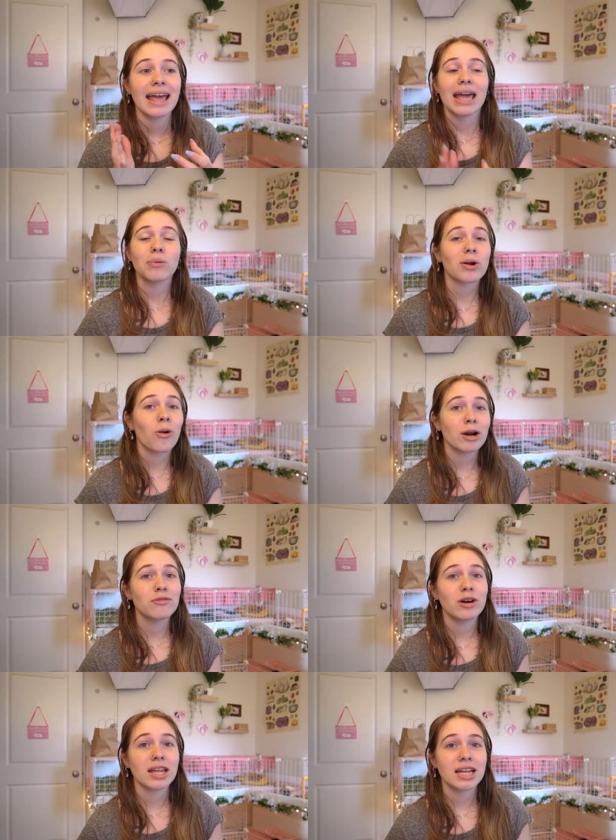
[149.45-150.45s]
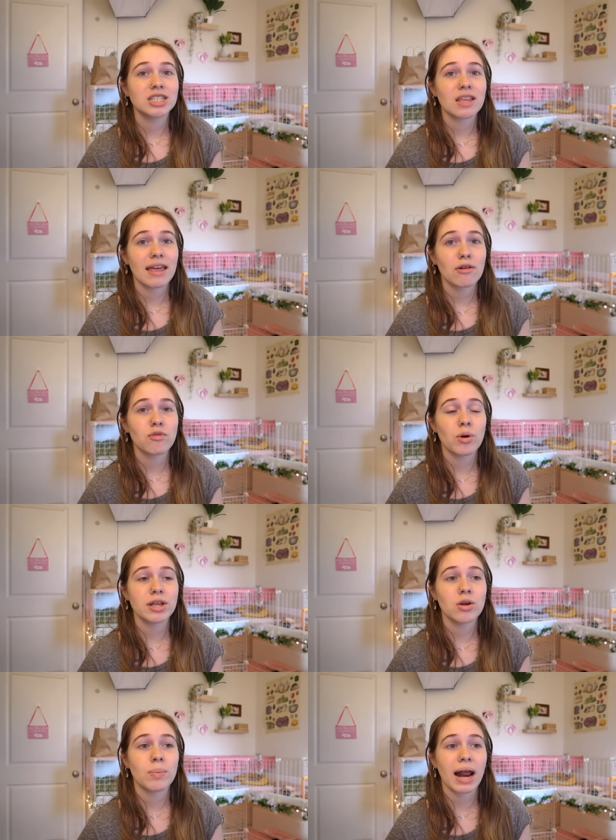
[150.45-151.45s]
and record footage there for
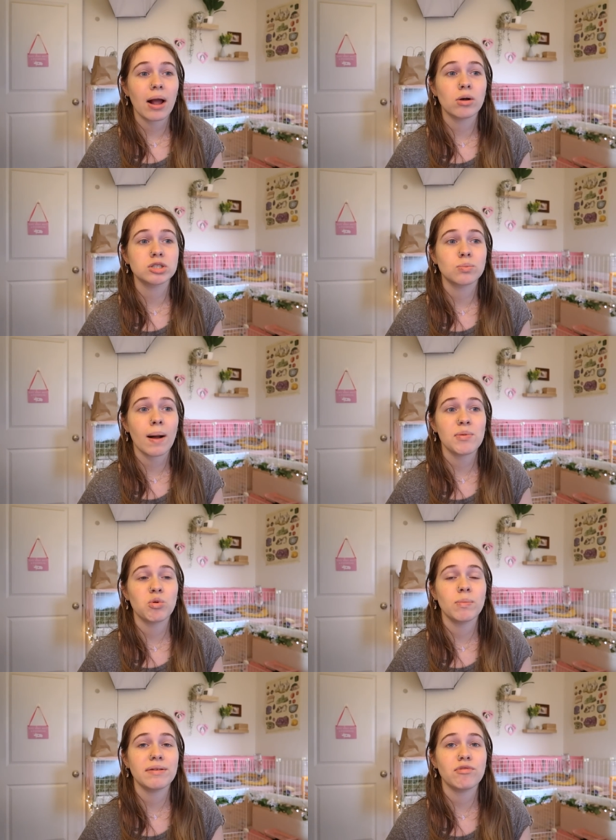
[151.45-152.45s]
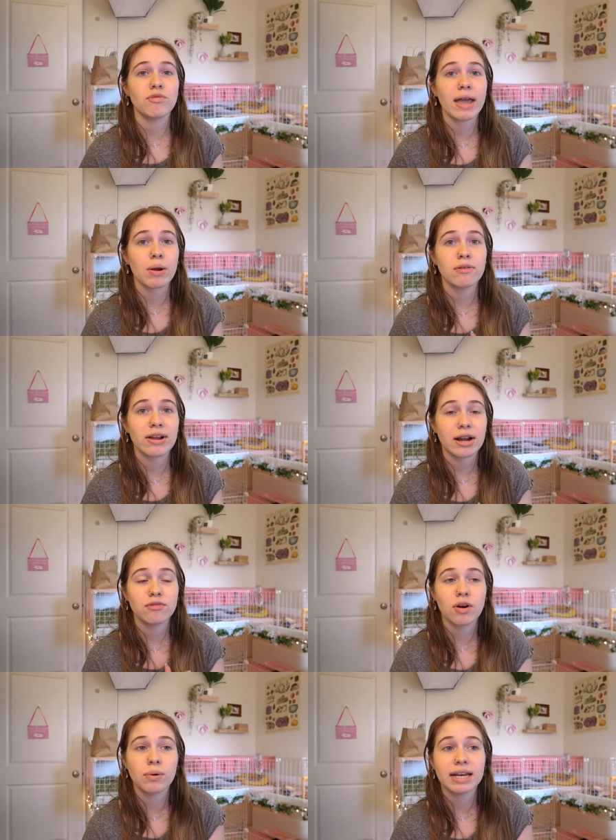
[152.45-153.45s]
you, but I also probably will be very, very
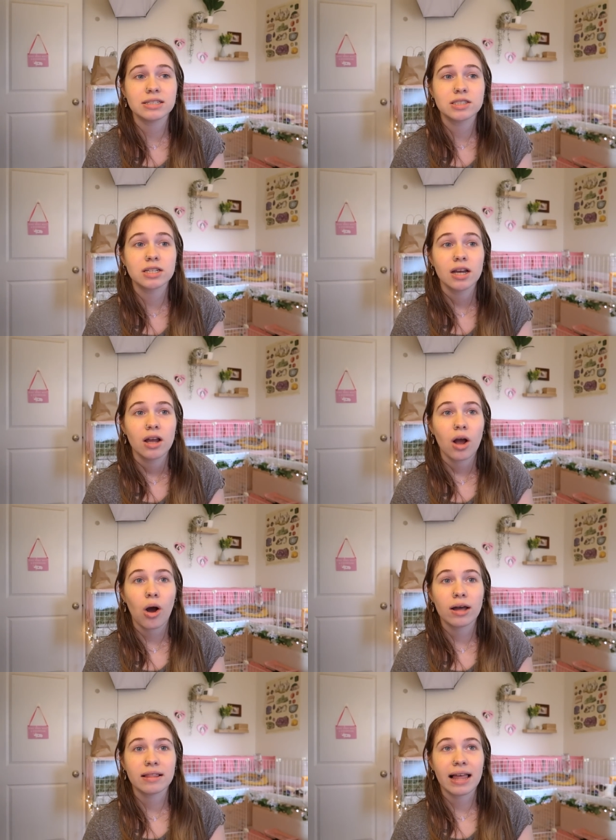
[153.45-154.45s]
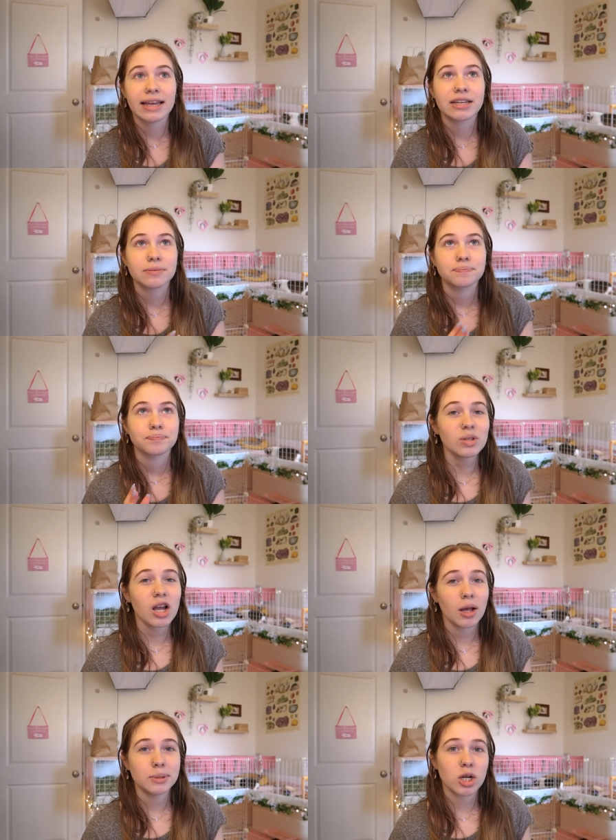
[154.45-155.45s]
focused on like
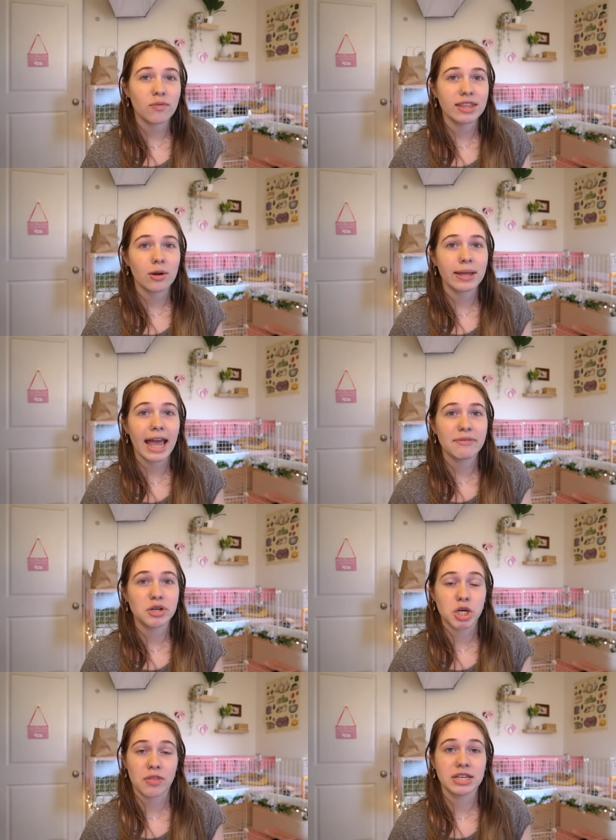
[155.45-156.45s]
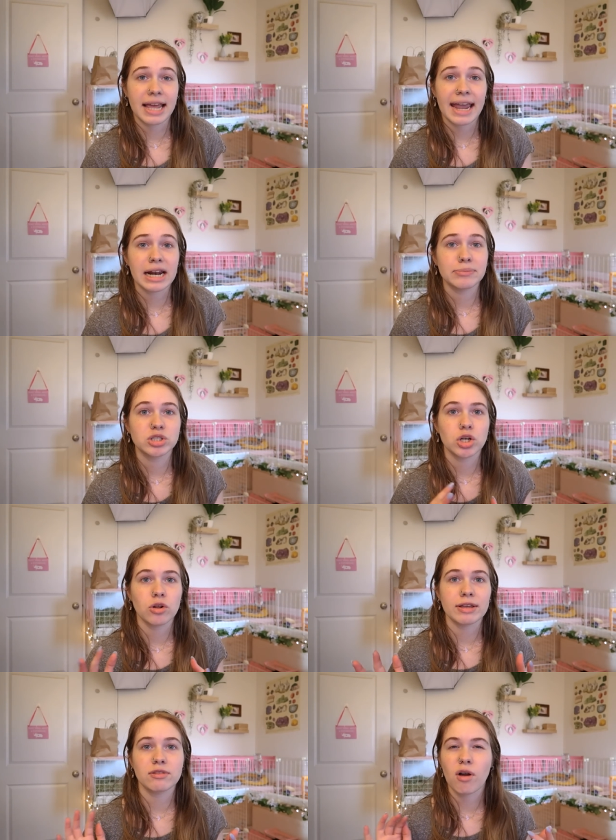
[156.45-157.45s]
observing their behavior during the date and i'm
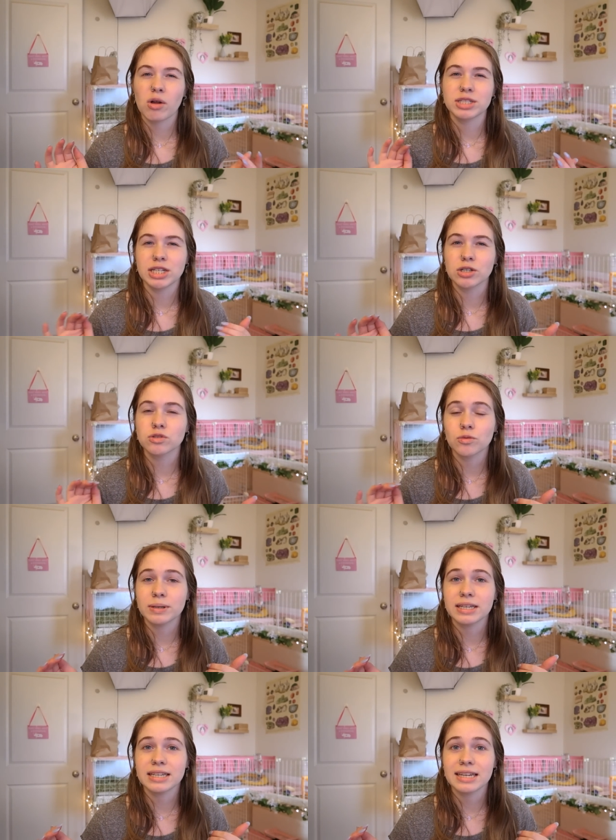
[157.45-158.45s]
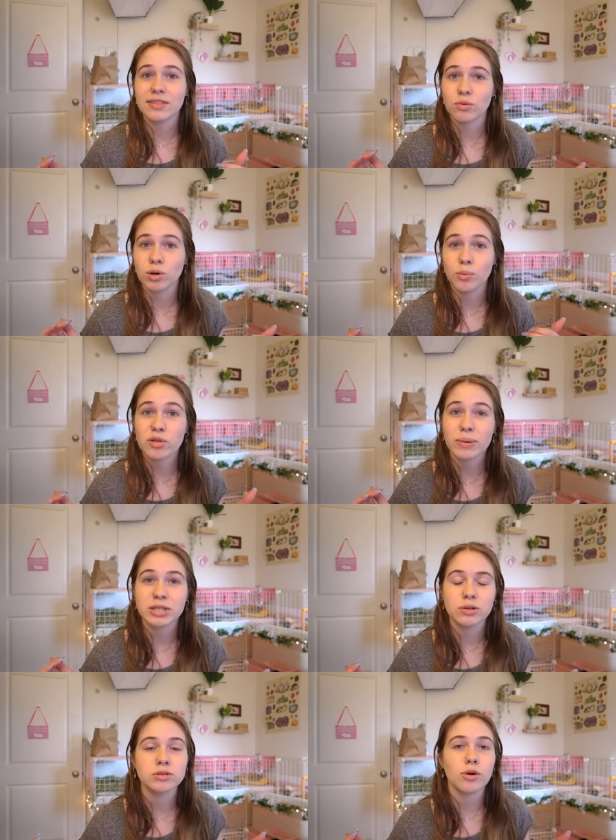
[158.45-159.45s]
sure like the volunteers will be in the room with
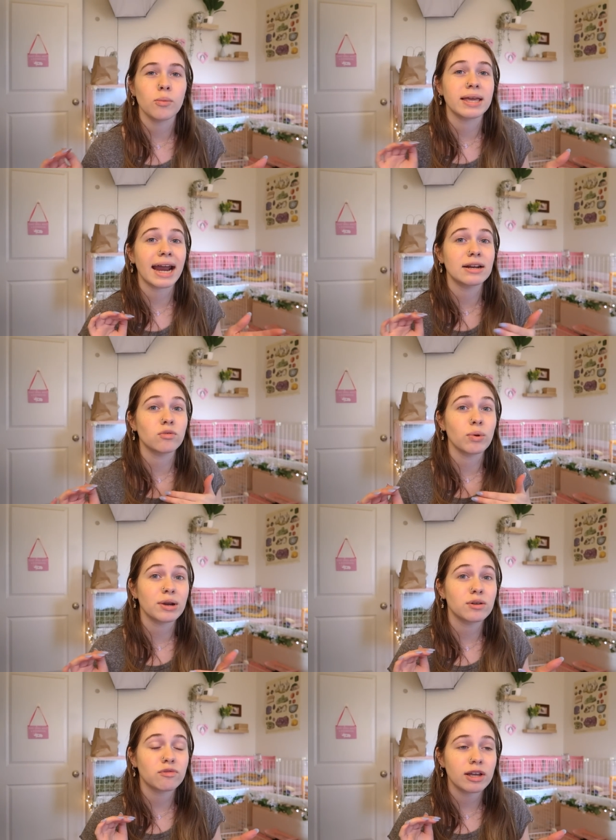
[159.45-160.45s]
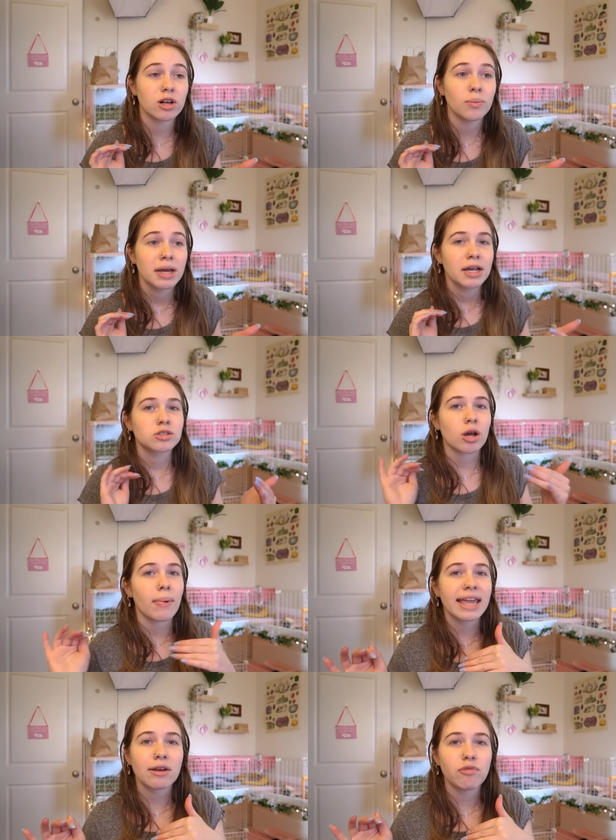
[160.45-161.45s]
me too so it would be kind of weird to film so i
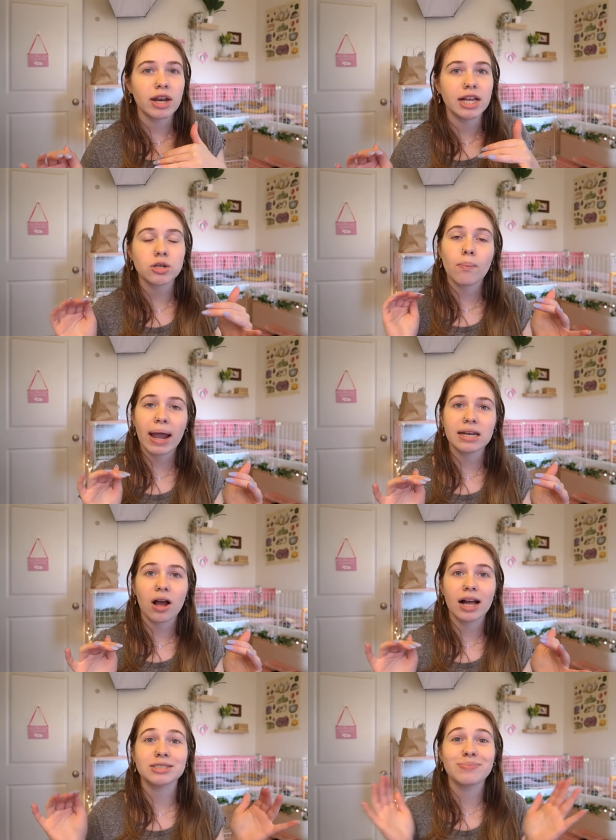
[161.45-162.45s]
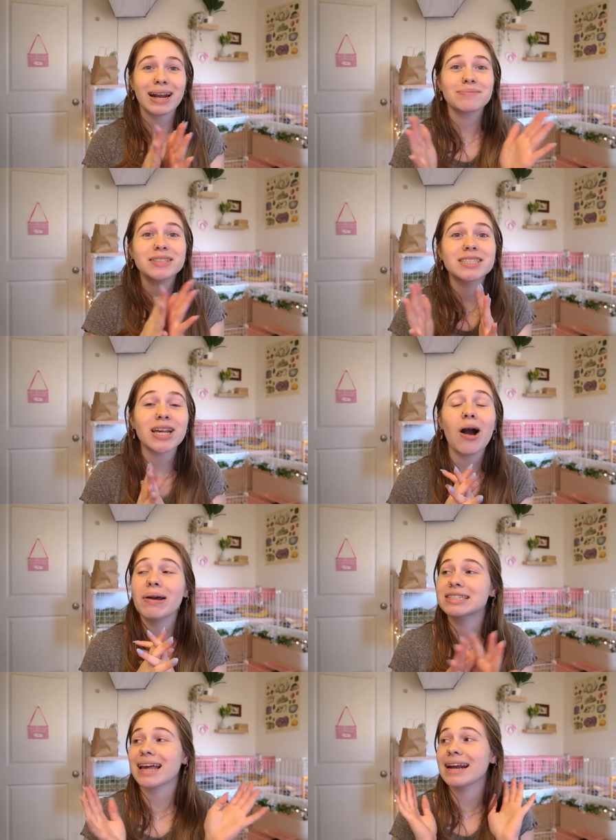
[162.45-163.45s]
might get footage might not but i'm
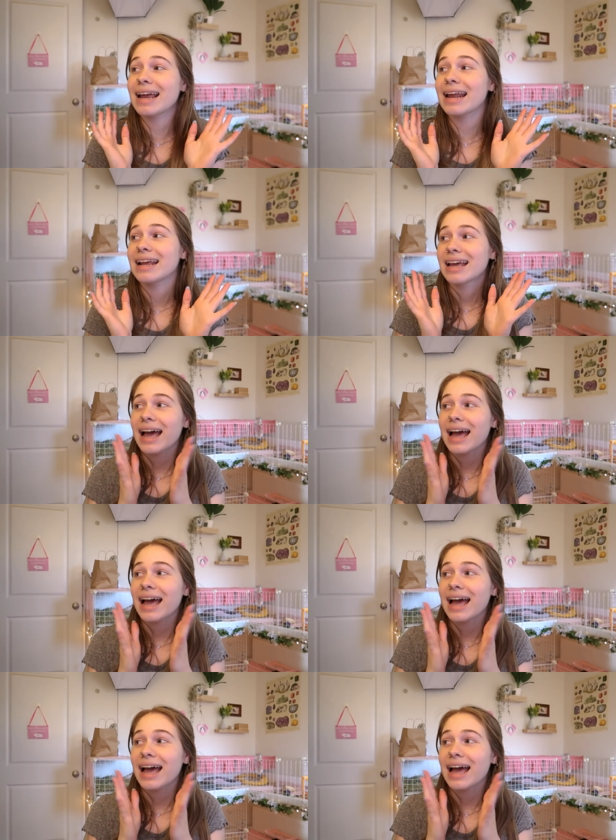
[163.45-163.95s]
so excited